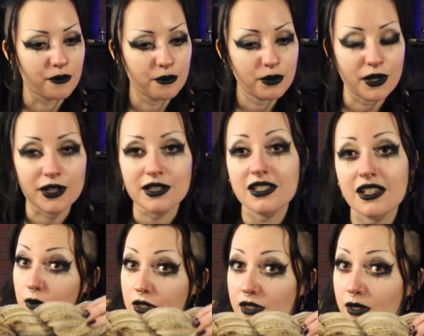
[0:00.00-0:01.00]
But
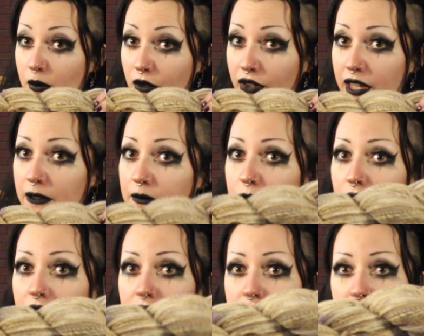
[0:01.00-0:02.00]
spun some of it
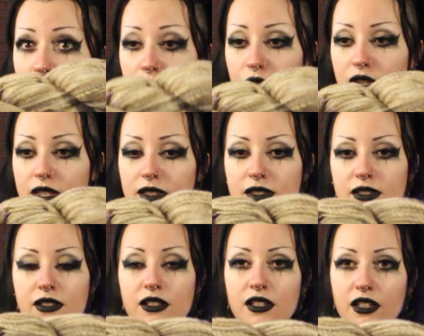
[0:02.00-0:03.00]
into this,
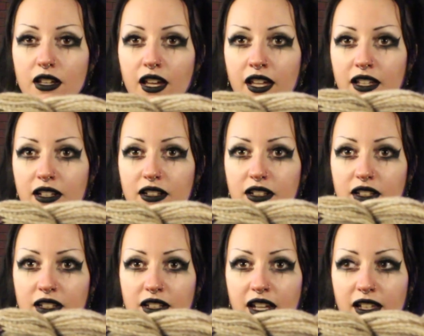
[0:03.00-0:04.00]
and
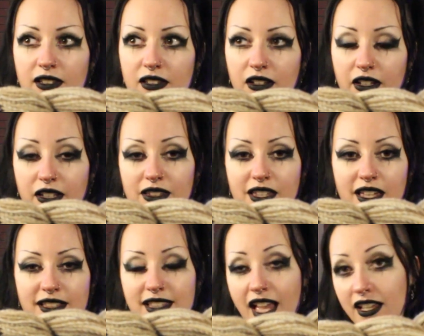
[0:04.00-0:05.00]
it has like the
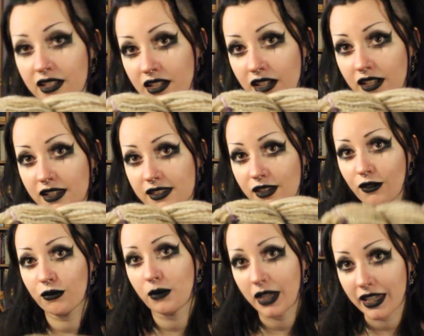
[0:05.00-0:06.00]
exact colours
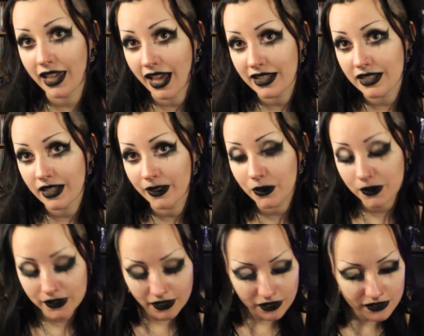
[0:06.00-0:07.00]
of my cat
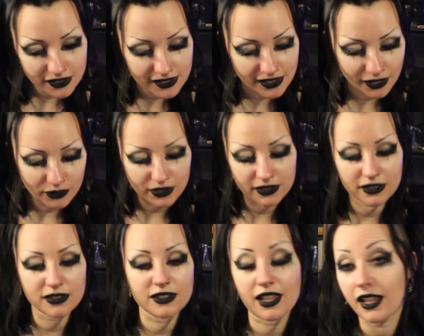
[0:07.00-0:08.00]
Elsa. So this
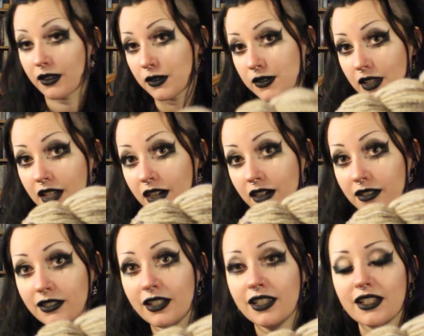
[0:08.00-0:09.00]
is Elsa
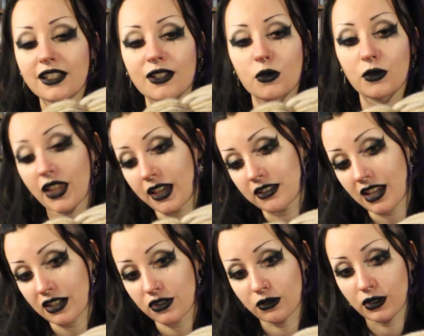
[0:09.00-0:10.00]
yarn without
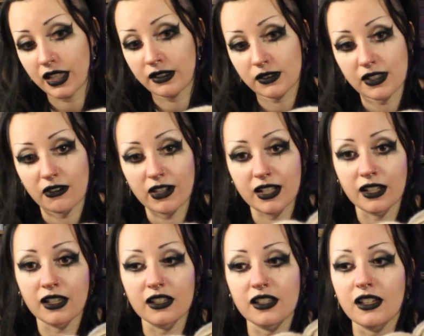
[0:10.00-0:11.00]
actual Elsa in it.